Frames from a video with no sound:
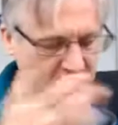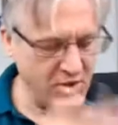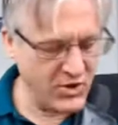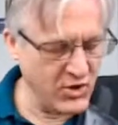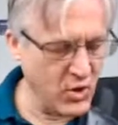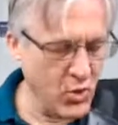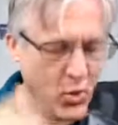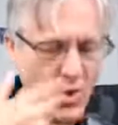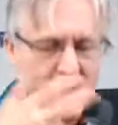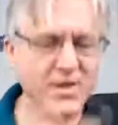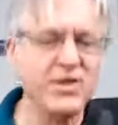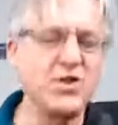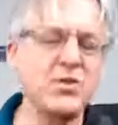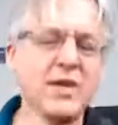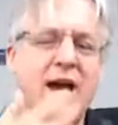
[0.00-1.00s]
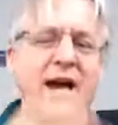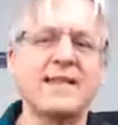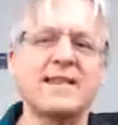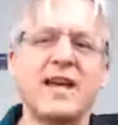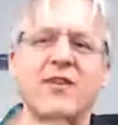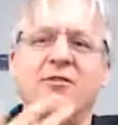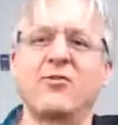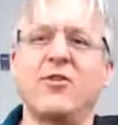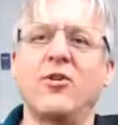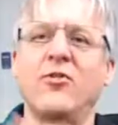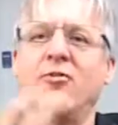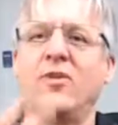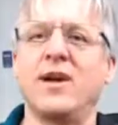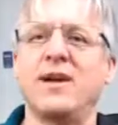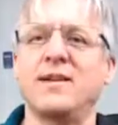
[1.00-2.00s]
So once you got that
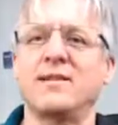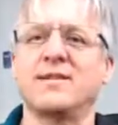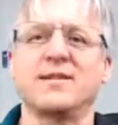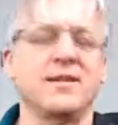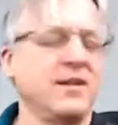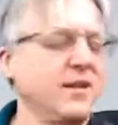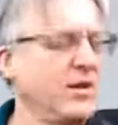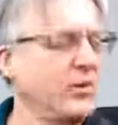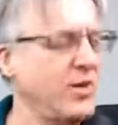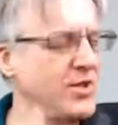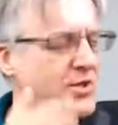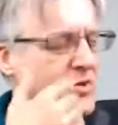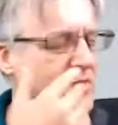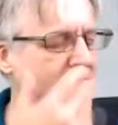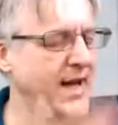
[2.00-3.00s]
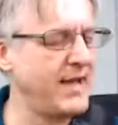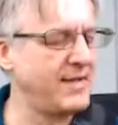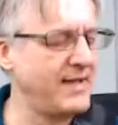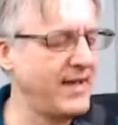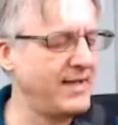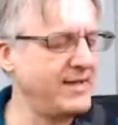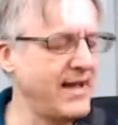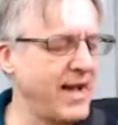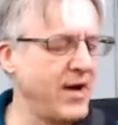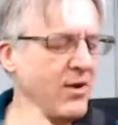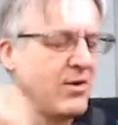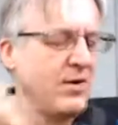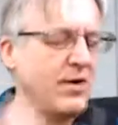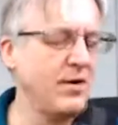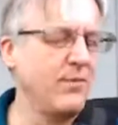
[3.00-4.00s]
fourth phrase, once you got that
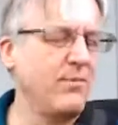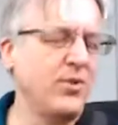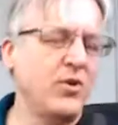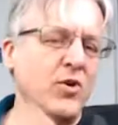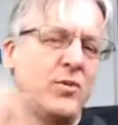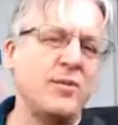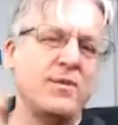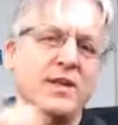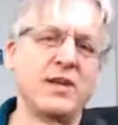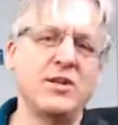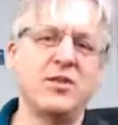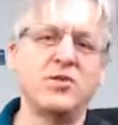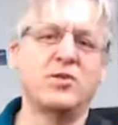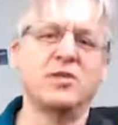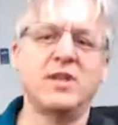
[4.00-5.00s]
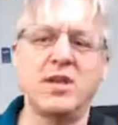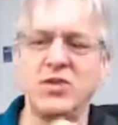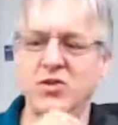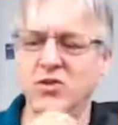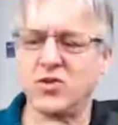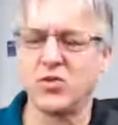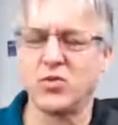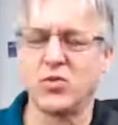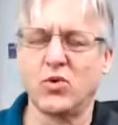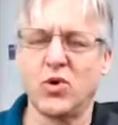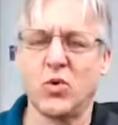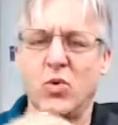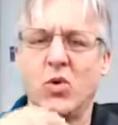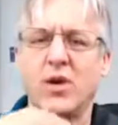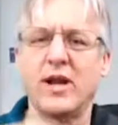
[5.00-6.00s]
down, boom, then you just
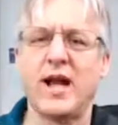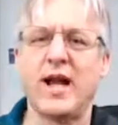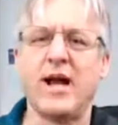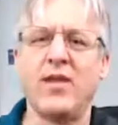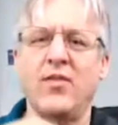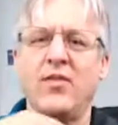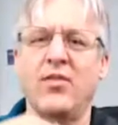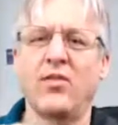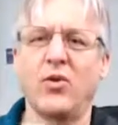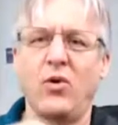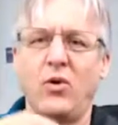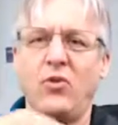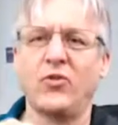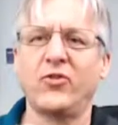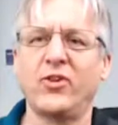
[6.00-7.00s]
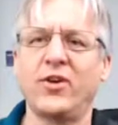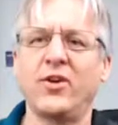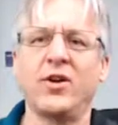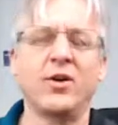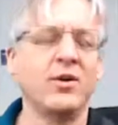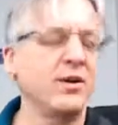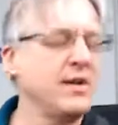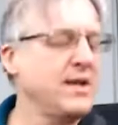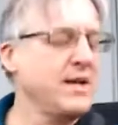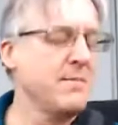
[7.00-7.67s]
work on the whole solo.